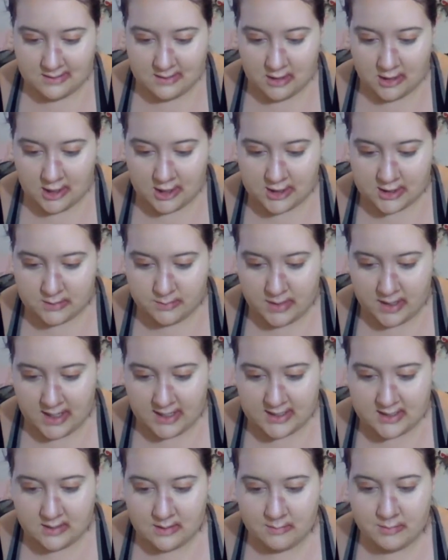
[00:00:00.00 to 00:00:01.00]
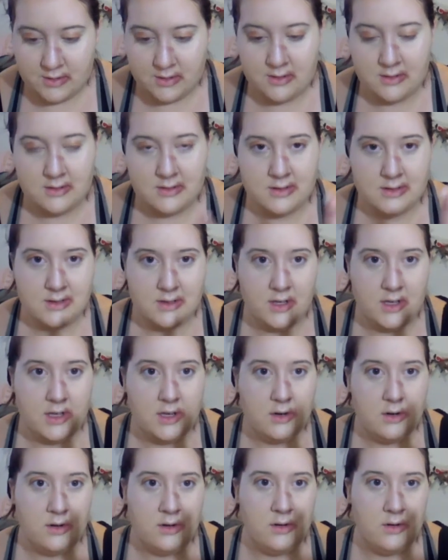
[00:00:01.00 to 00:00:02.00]
large as possible to
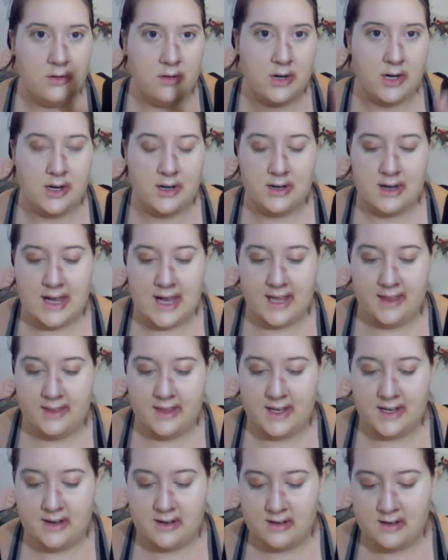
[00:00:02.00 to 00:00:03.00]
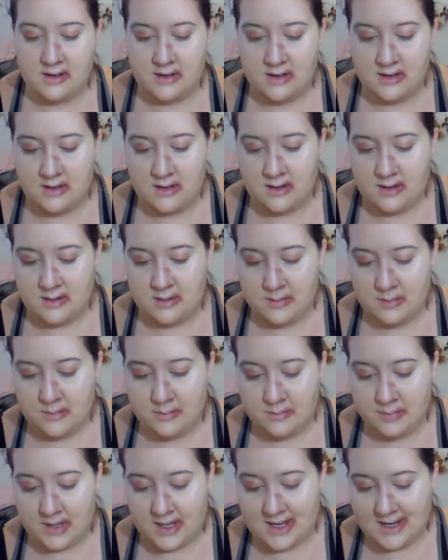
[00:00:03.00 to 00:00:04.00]
your eyelid
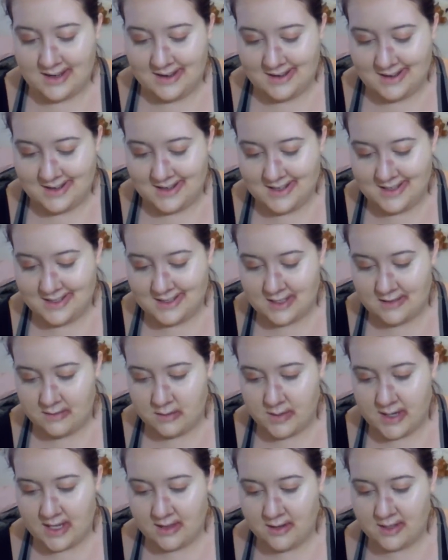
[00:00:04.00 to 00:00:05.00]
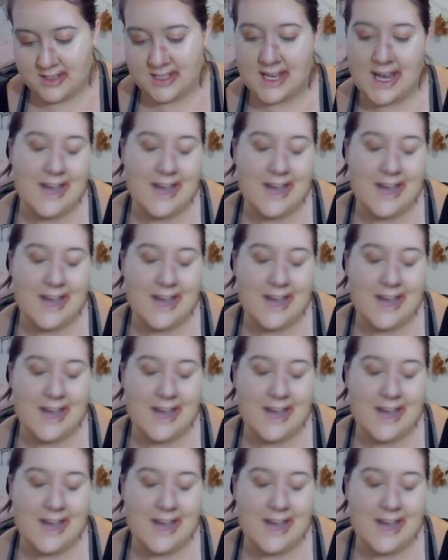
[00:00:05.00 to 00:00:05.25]
because of the way it looks.